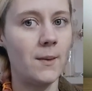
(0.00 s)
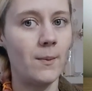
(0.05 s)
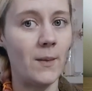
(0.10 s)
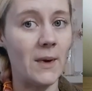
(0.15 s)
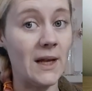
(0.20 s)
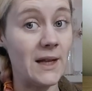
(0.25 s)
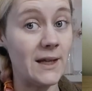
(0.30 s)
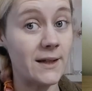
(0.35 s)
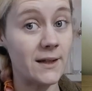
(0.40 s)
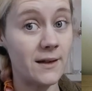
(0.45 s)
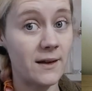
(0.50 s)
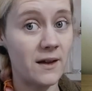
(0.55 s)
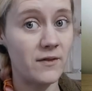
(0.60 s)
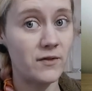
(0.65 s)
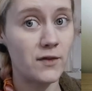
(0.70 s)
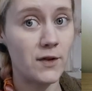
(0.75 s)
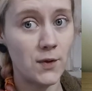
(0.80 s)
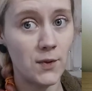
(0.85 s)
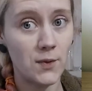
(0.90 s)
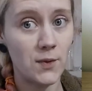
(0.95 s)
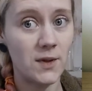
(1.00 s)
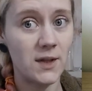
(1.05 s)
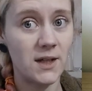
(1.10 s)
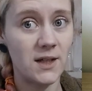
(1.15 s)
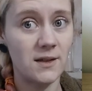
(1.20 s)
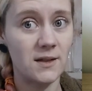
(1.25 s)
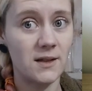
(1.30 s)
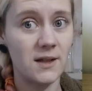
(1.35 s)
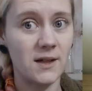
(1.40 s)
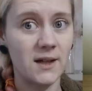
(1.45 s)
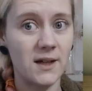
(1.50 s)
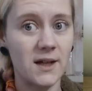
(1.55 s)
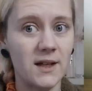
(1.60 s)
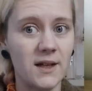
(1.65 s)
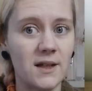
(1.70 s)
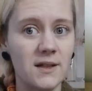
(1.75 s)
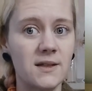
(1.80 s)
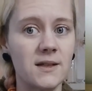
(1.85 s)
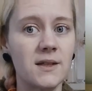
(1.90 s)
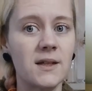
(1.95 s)
my little nephew in
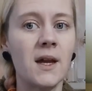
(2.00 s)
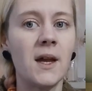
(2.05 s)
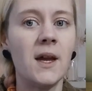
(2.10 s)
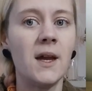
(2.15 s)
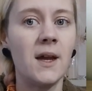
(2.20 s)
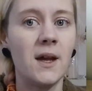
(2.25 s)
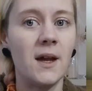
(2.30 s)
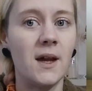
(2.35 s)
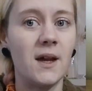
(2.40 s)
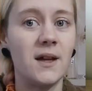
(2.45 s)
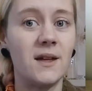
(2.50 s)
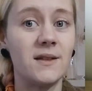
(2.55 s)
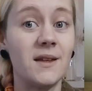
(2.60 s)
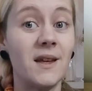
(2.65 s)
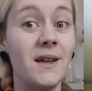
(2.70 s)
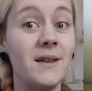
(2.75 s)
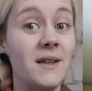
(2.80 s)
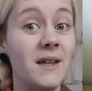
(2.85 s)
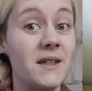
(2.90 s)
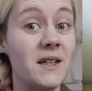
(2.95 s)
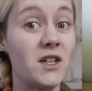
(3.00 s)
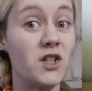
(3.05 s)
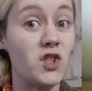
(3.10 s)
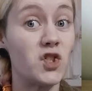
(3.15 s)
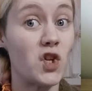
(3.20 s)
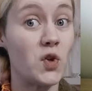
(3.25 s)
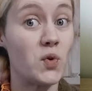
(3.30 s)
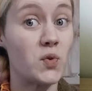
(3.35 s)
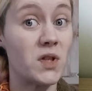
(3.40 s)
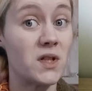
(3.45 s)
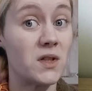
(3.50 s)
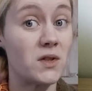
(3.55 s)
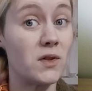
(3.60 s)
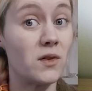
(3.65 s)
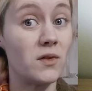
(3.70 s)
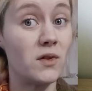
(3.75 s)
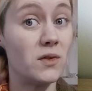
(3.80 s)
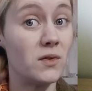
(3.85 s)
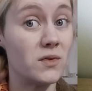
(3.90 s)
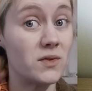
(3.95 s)
Tinkernets, and then I chosen
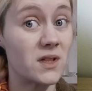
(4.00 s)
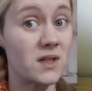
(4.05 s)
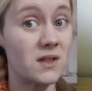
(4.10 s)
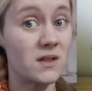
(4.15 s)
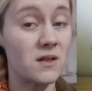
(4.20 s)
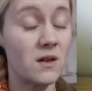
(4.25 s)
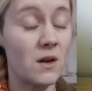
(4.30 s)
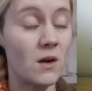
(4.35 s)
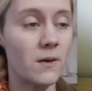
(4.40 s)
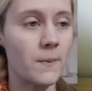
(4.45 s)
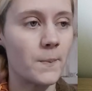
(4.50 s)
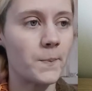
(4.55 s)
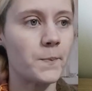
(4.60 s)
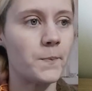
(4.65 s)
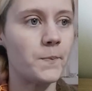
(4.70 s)
to use this yarn.